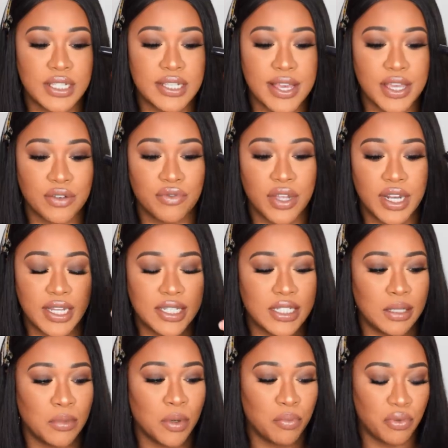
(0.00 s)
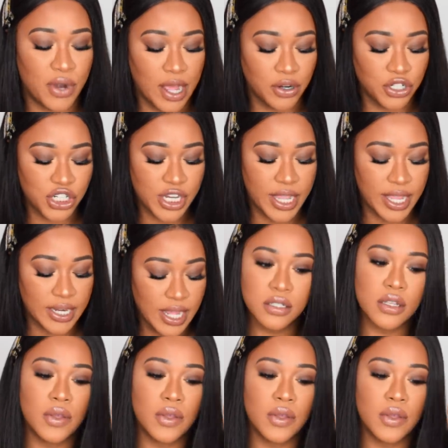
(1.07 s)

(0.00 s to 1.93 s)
It's like a really deep brown shade.